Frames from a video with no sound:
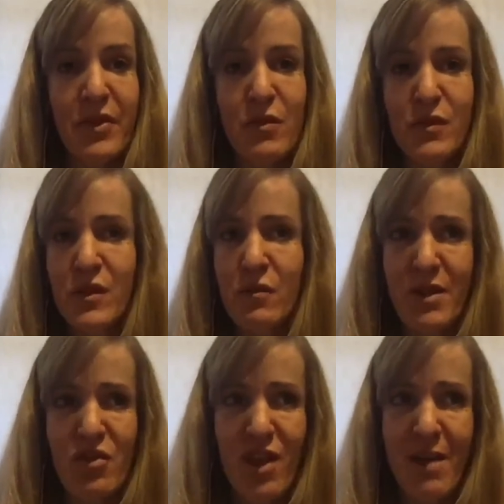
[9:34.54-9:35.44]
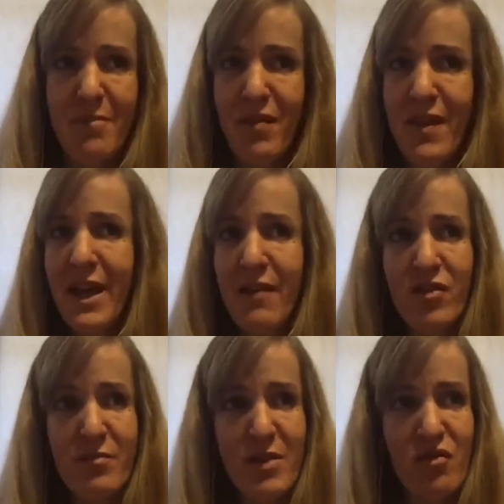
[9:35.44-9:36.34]
there's too much time to think. I have
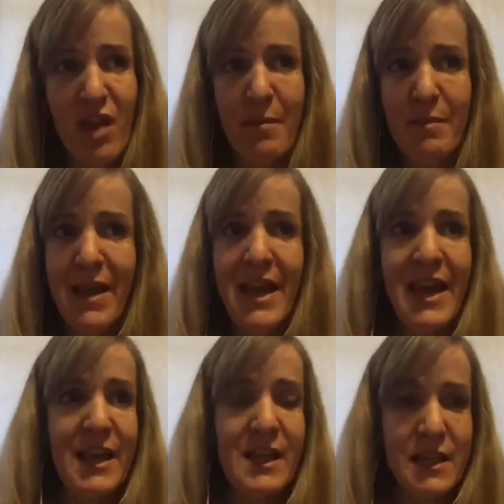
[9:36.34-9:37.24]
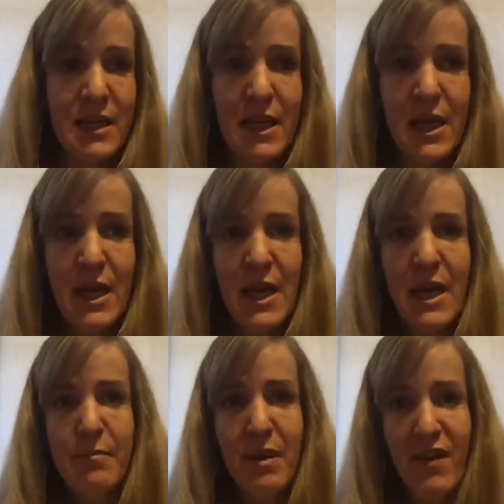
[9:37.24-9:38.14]
too much time on my hands, and
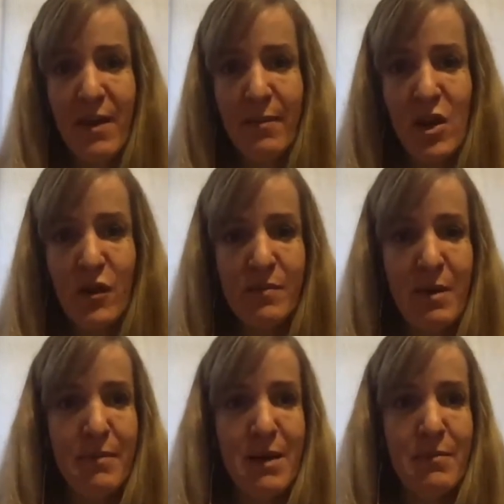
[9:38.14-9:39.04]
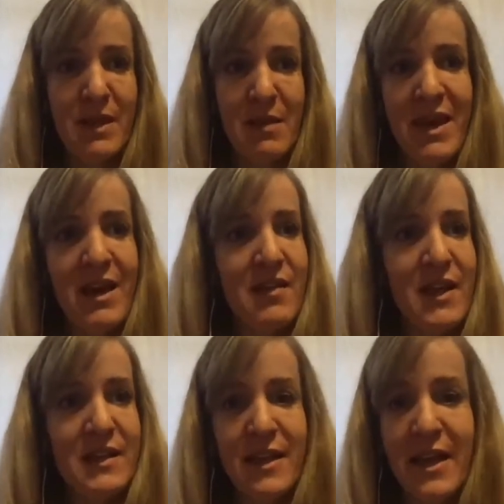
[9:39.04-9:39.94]
my family knows about my bulimia, and
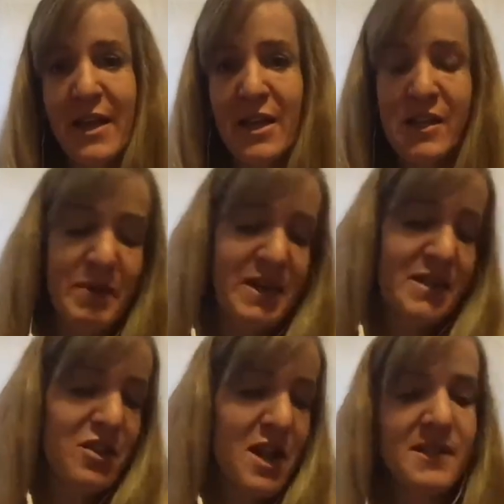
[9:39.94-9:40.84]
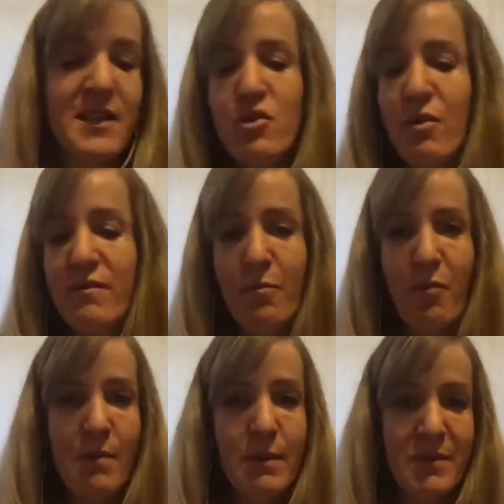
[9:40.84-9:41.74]
they say it's because in the United States you have no
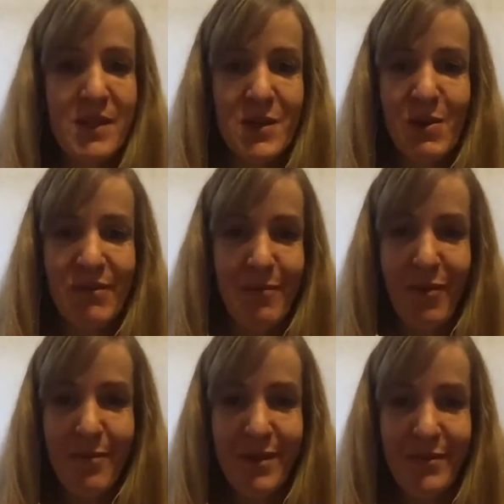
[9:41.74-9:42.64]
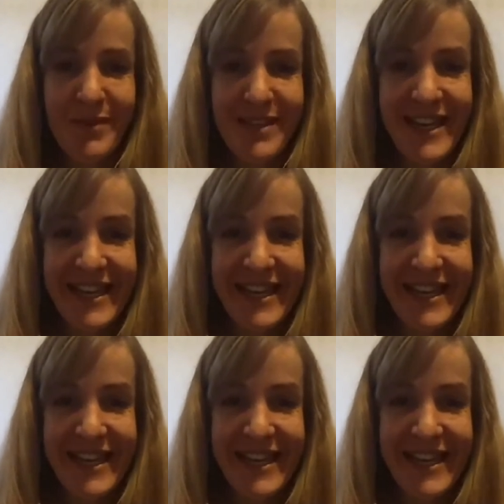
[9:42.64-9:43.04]
problems, so you invent problems.